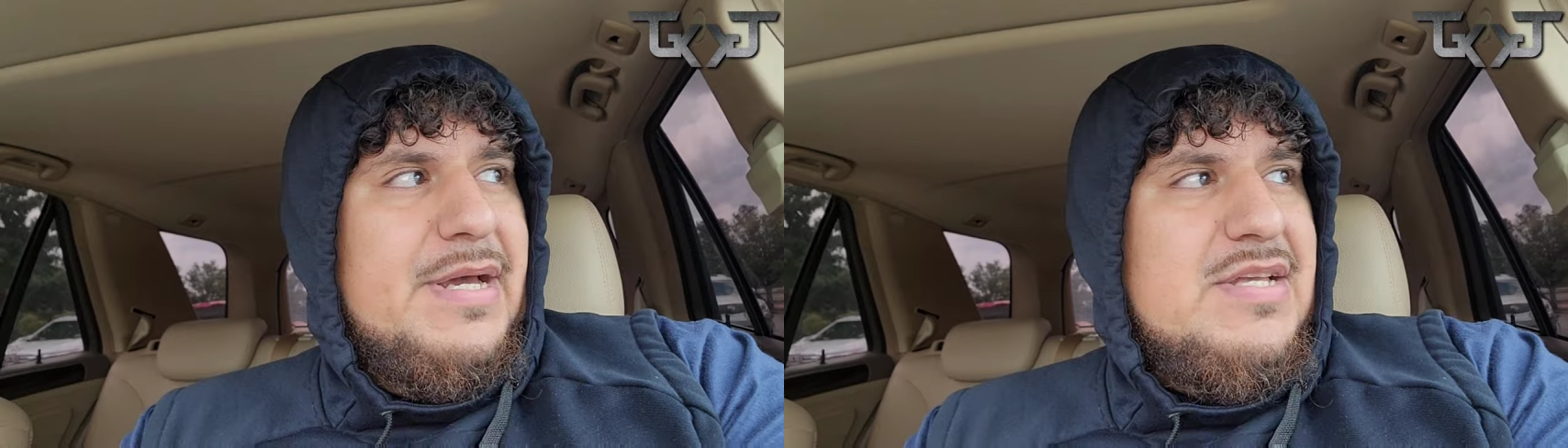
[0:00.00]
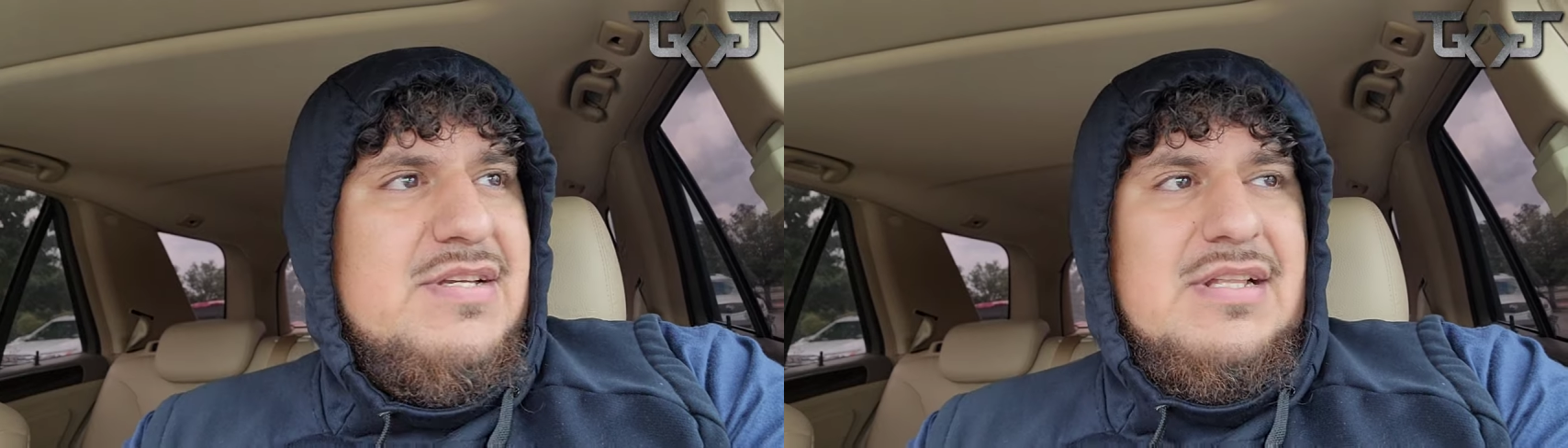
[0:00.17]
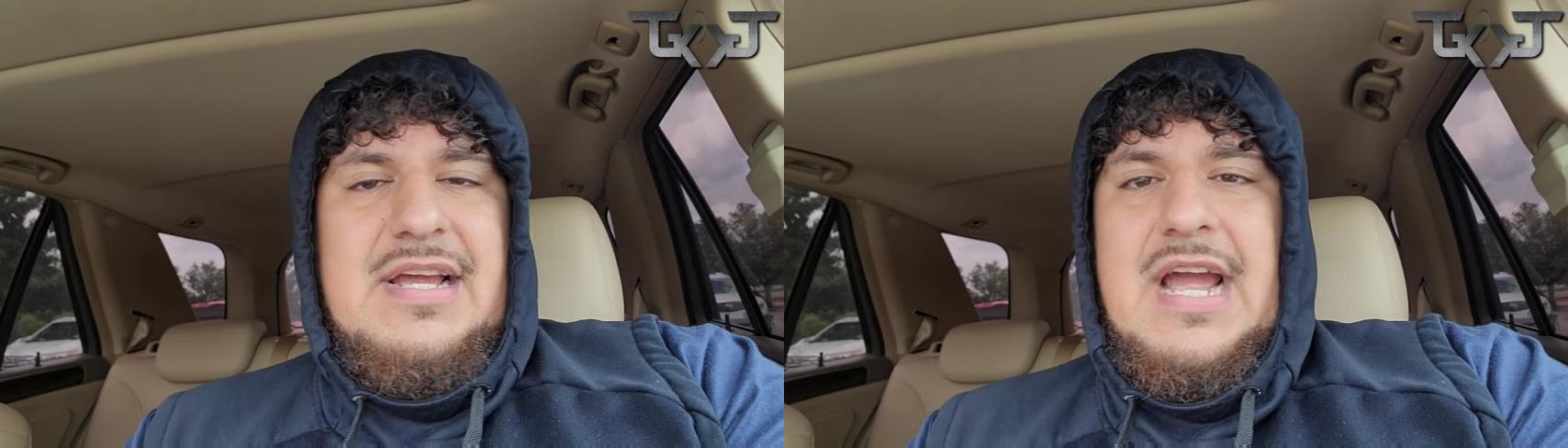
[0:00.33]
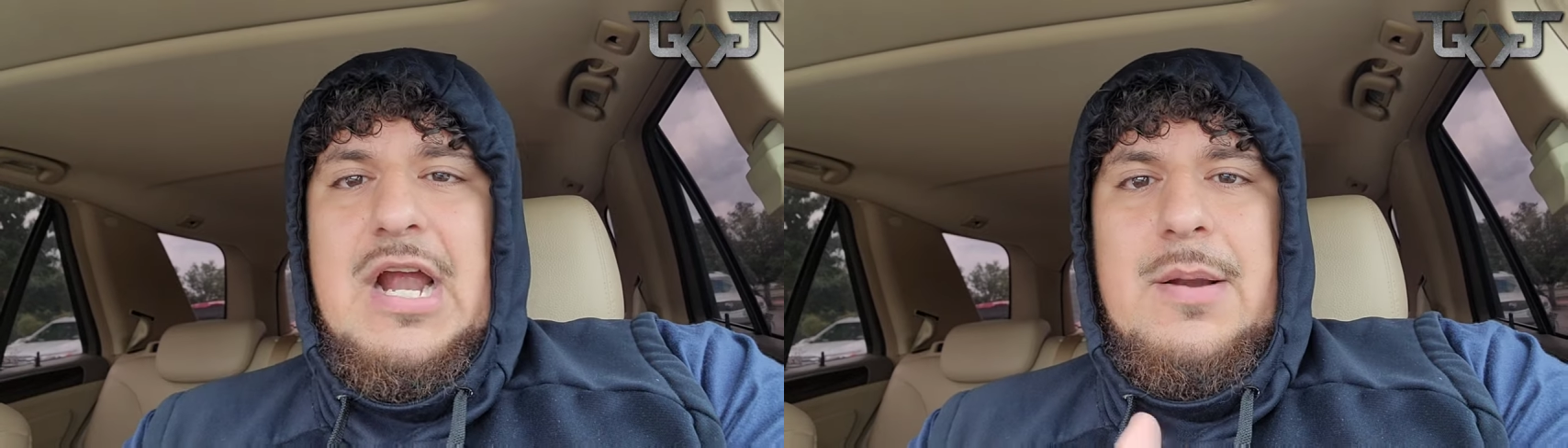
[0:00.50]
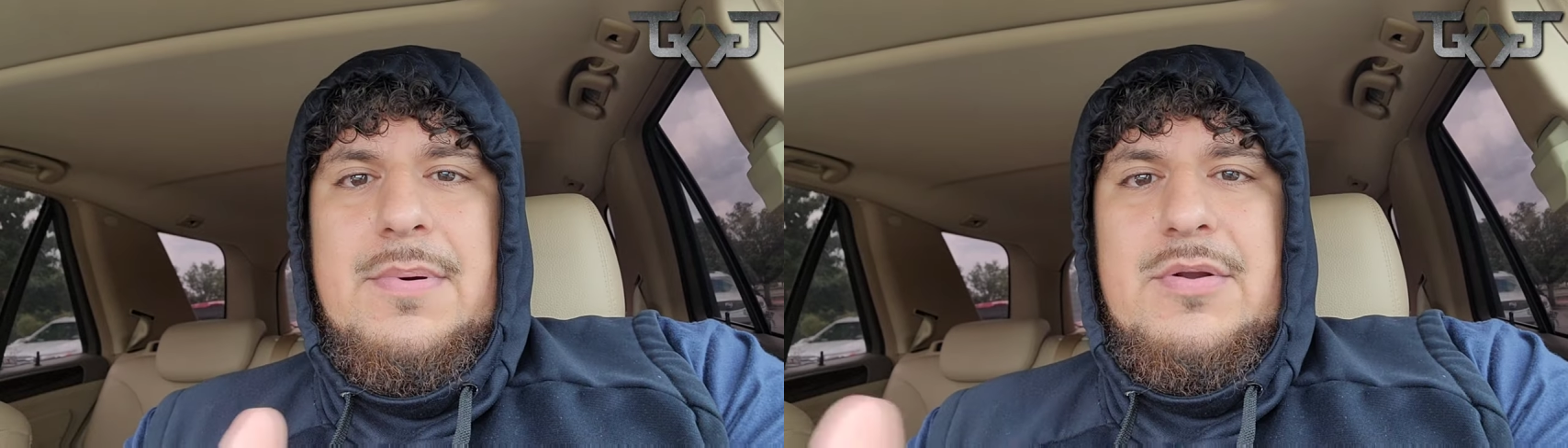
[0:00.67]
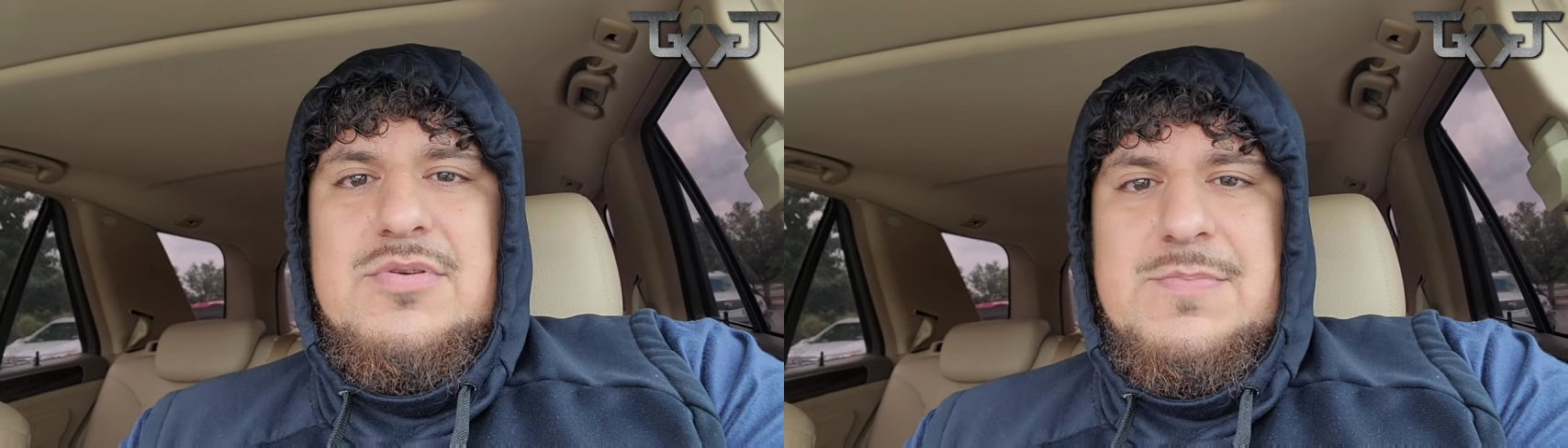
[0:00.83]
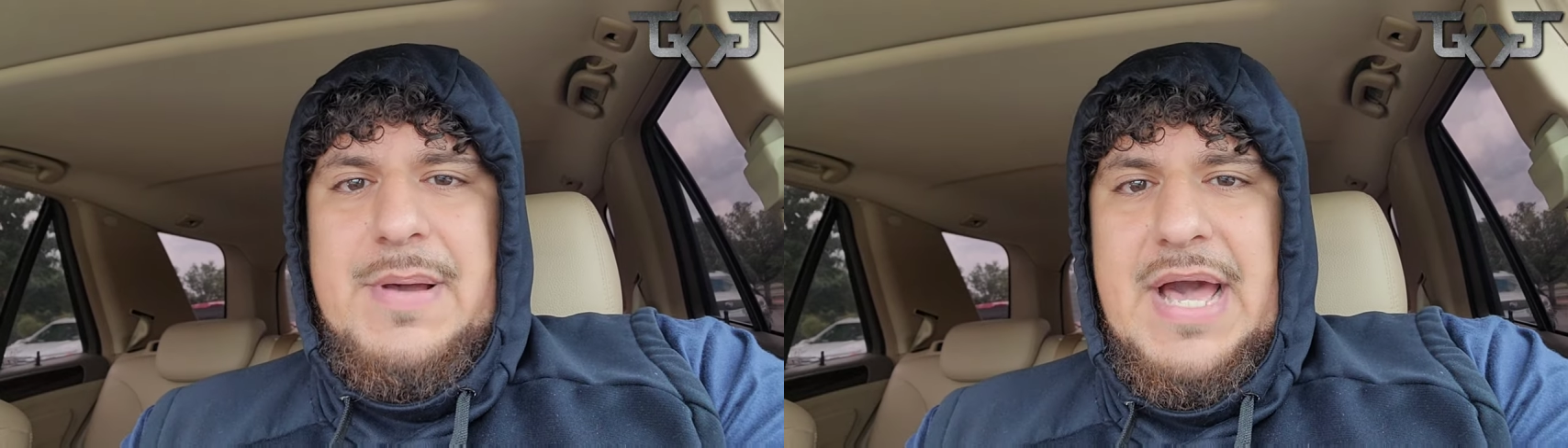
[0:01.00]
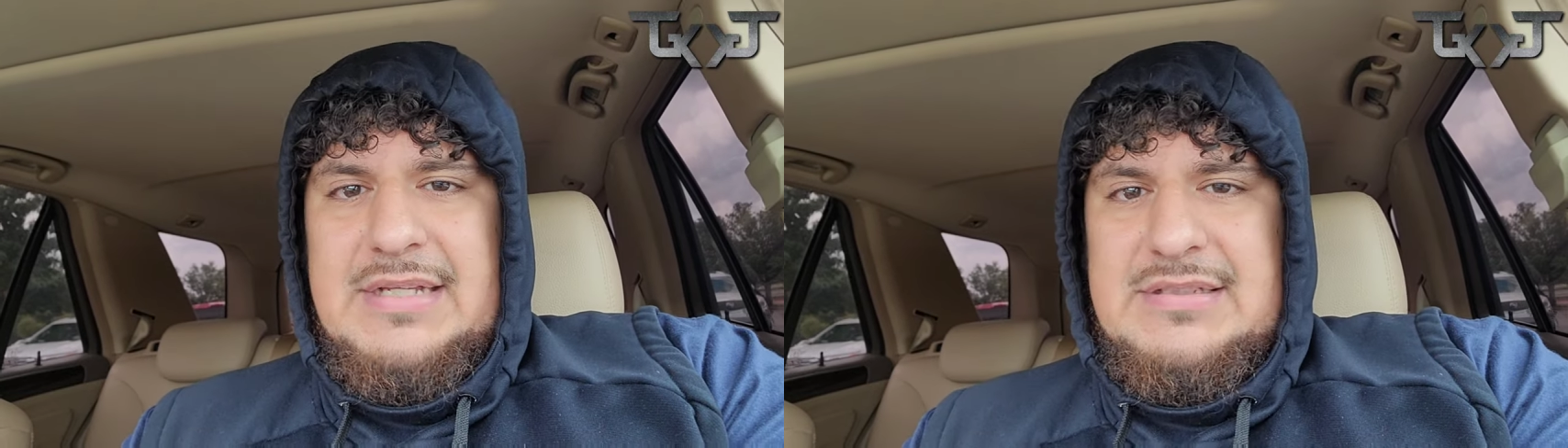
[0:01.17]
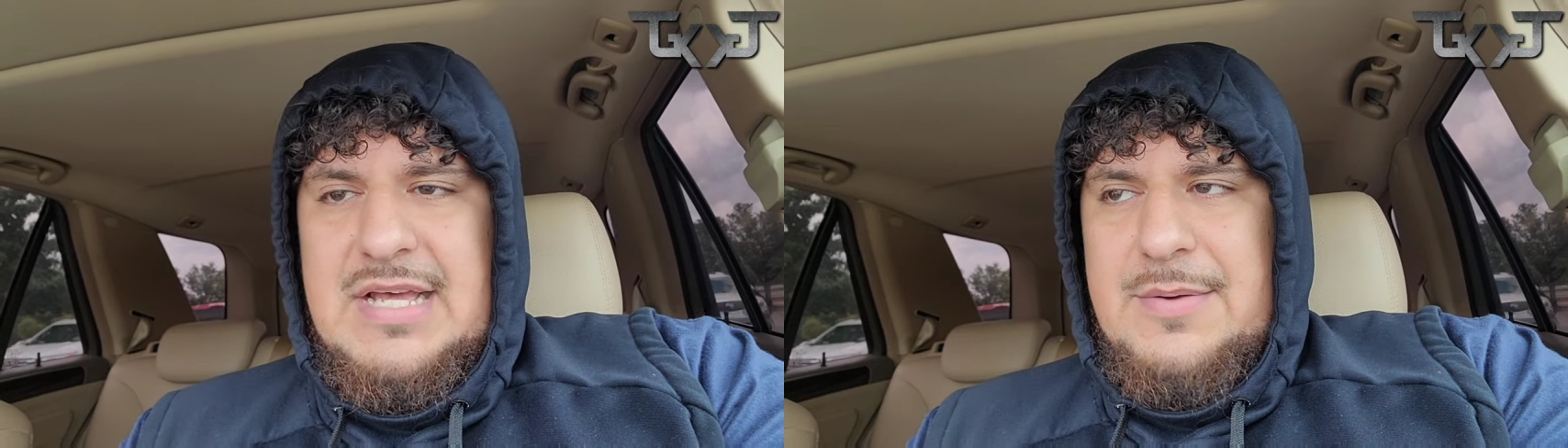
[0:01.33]
basically, everybody was
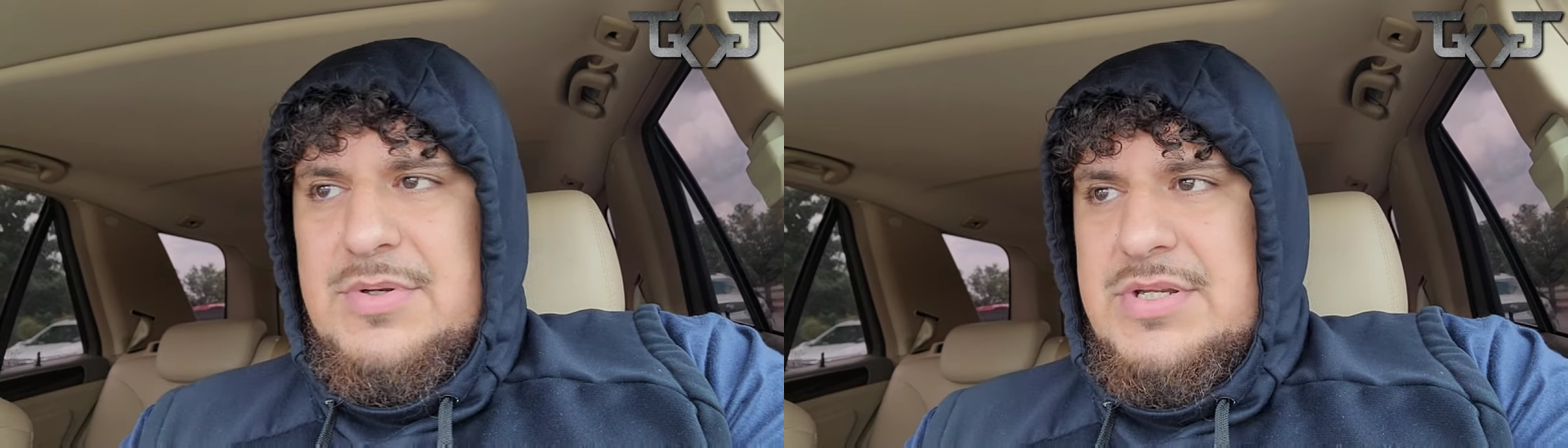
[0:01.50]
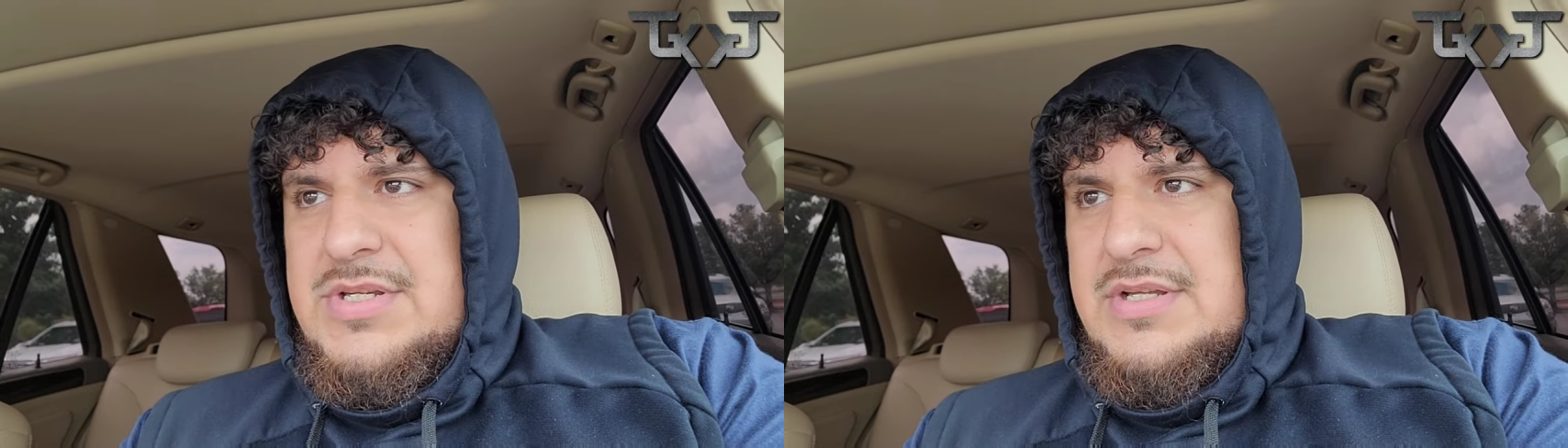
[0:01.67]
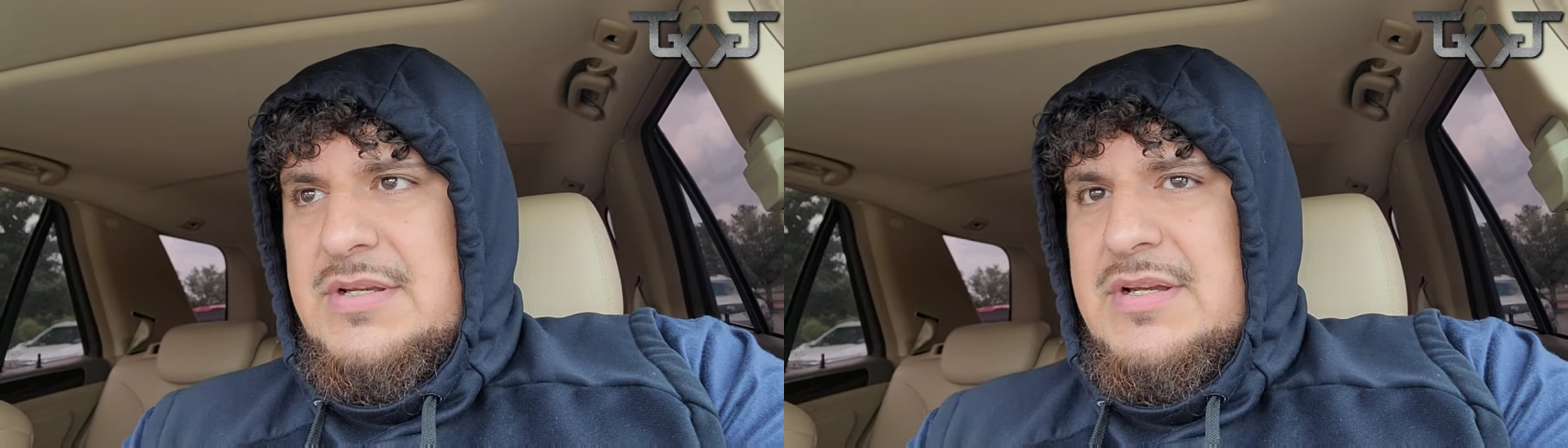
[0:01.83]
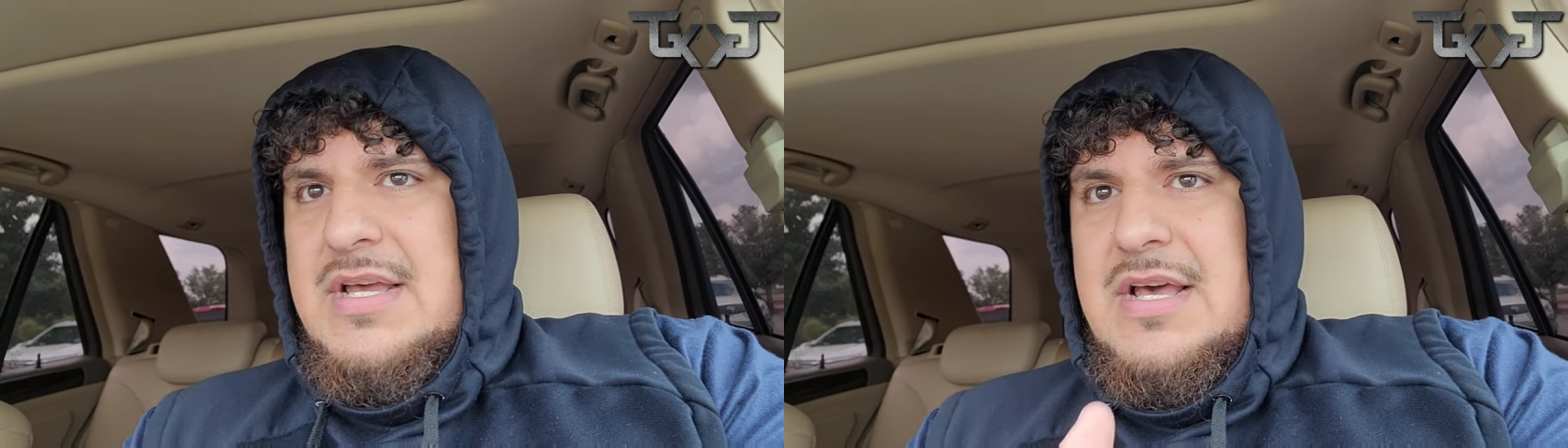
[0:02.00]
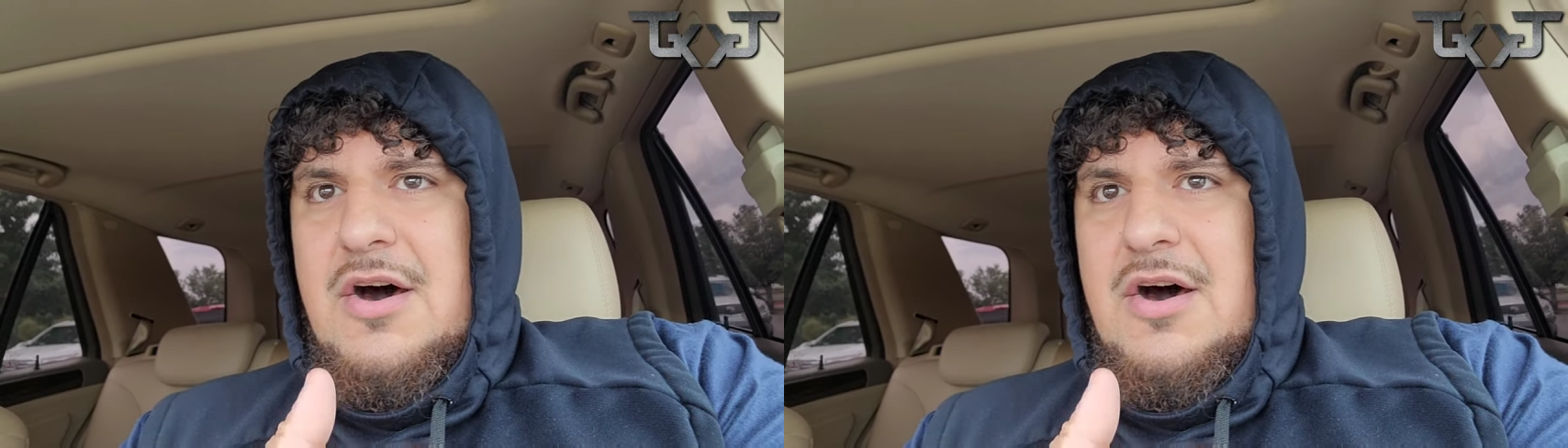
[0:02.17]
backstabbing each other.